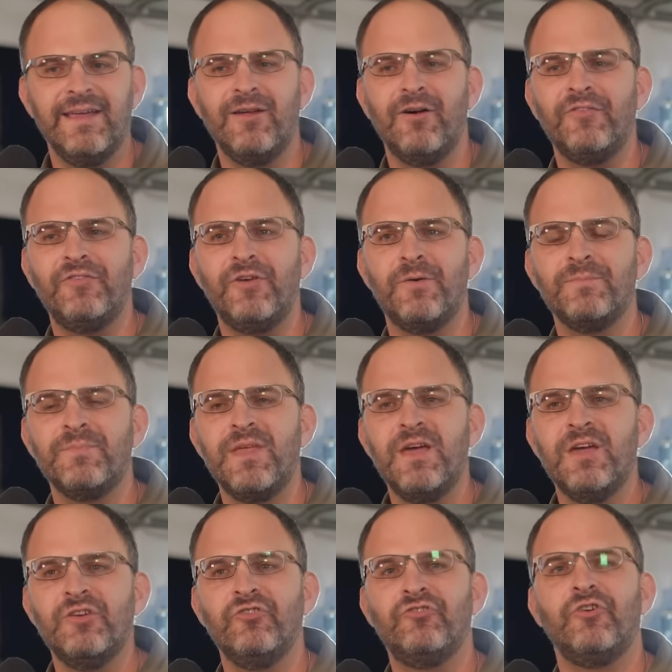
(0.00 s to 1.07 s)
It also,
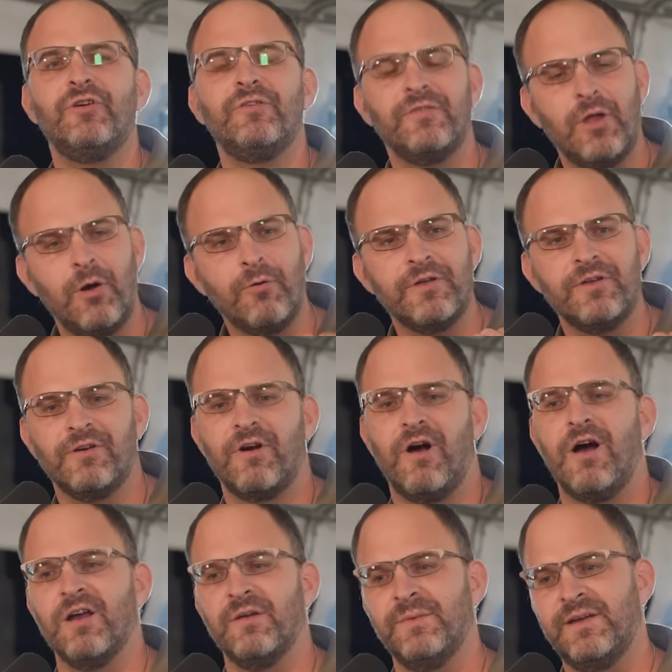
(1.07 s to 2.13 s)
you sort of lower your
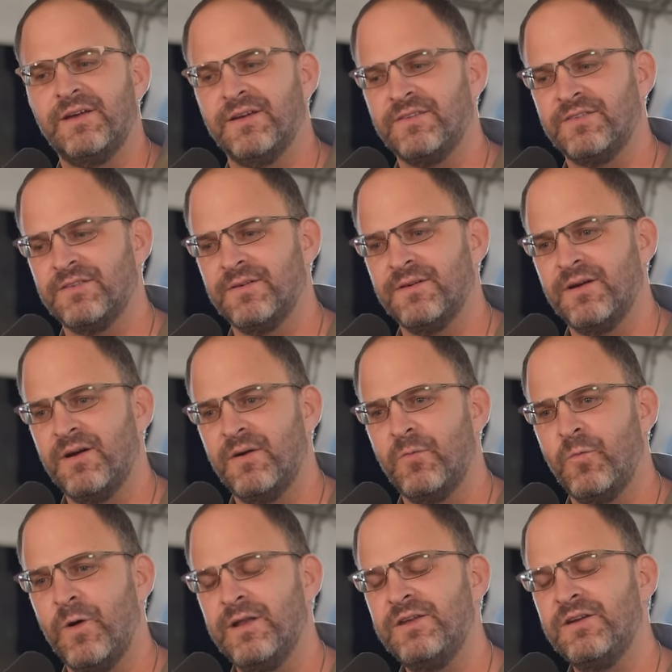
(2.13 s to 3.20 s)
guard because
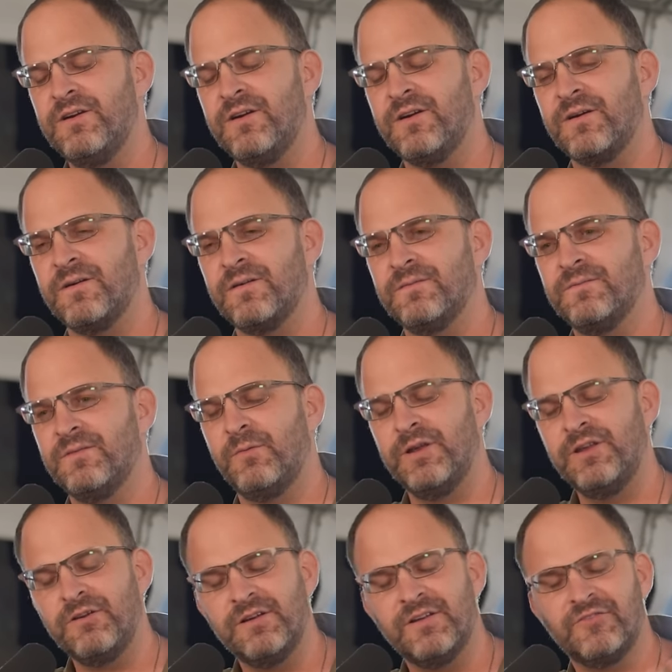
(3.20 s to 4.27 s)
when you're
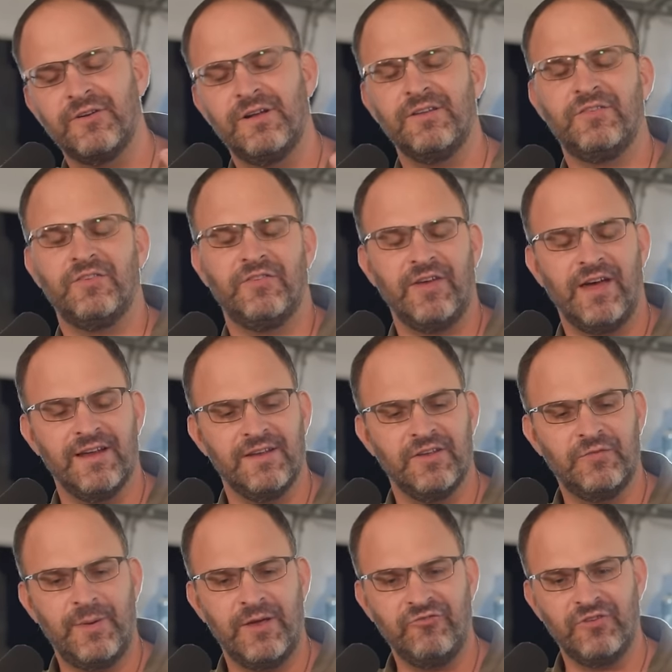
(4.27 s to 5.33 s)
in Israeli society,
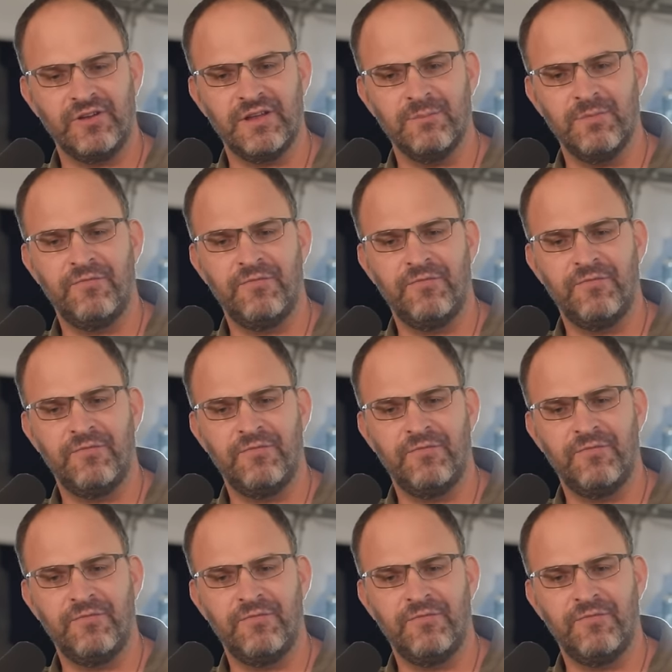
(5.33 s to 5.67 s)
especially